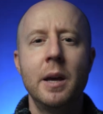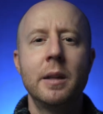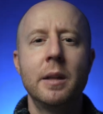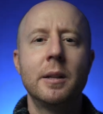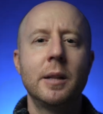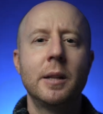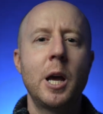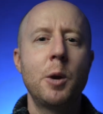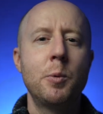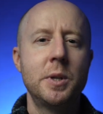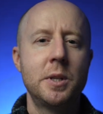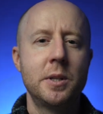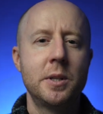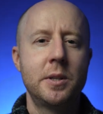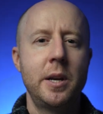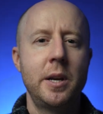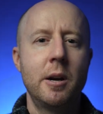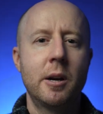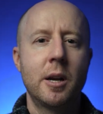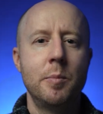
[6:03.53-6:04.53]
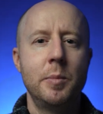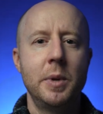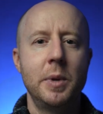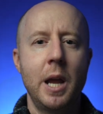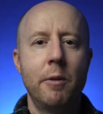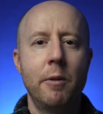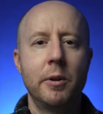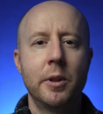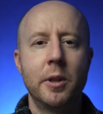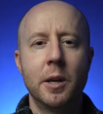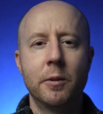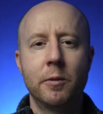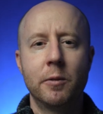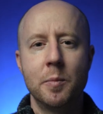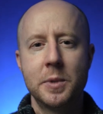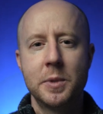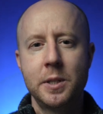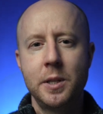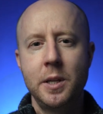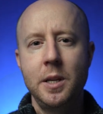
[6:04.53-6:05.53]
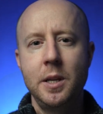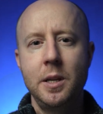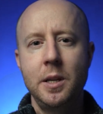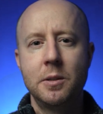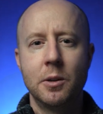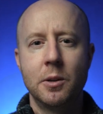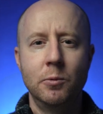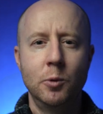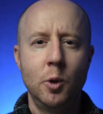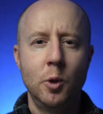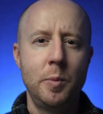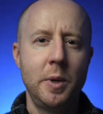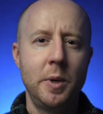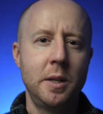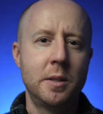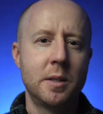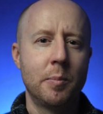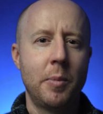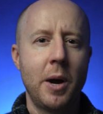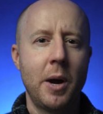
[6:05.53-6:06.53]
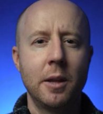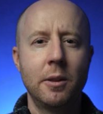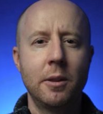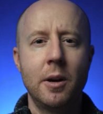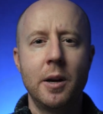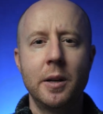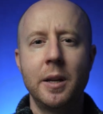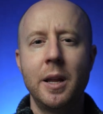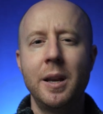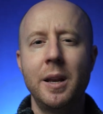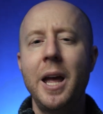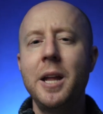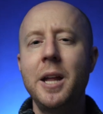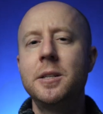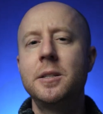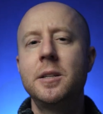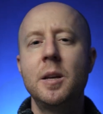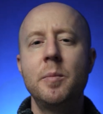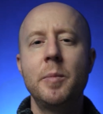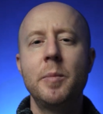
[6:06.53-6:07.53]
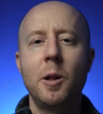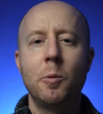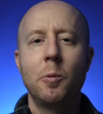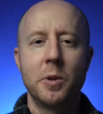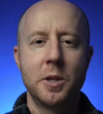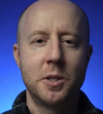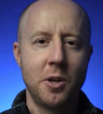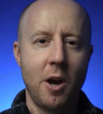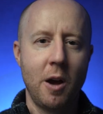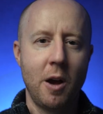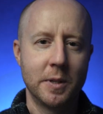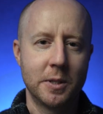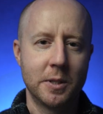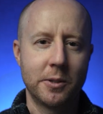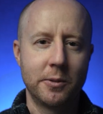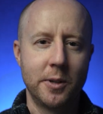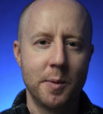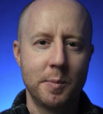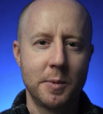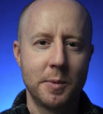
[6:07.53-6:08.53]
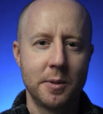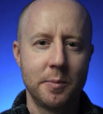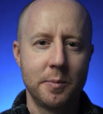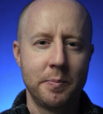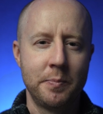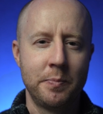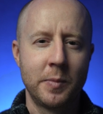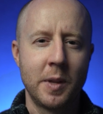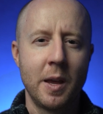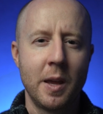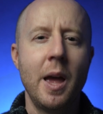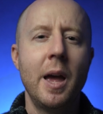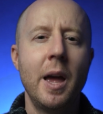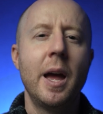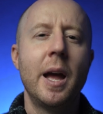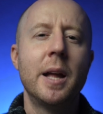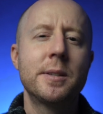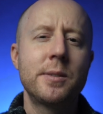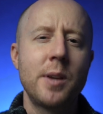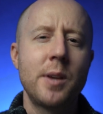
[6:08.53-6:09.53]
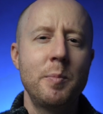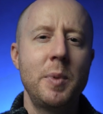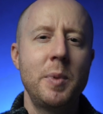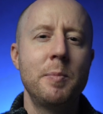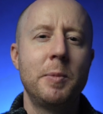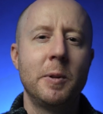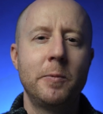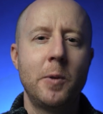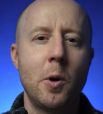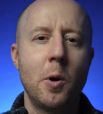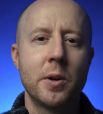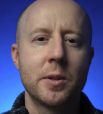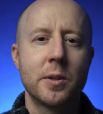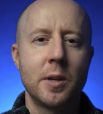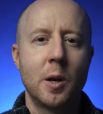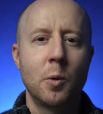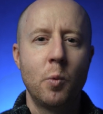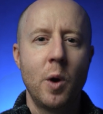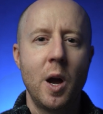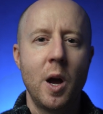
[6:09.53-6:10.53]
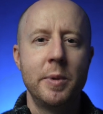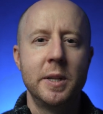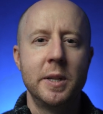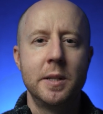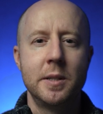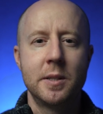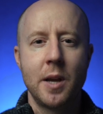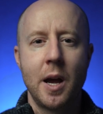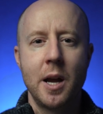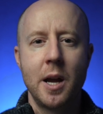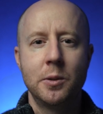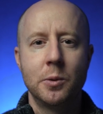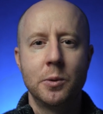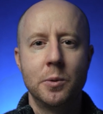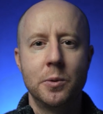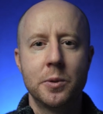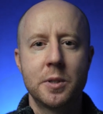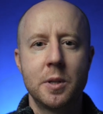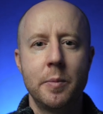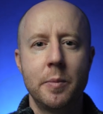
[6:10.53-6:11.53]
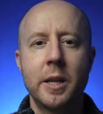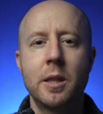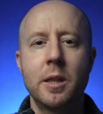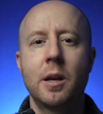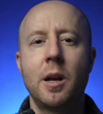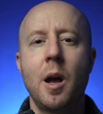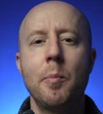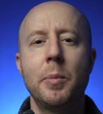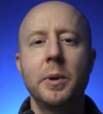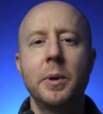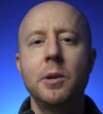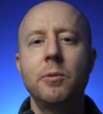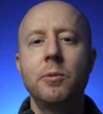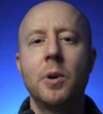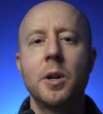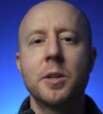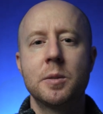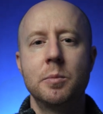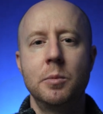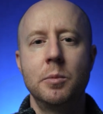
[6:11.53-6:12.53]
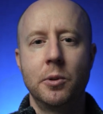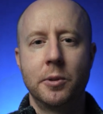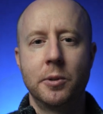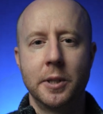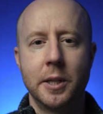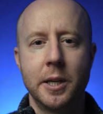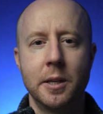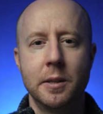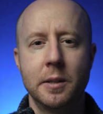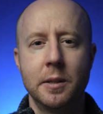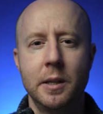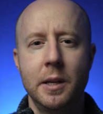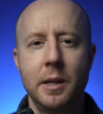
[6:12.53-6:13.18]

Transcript: The languages here can be everything from C to Ruby to Python and HTML with JavaScript. And some people focus on web and design tools to make the company run smoothly.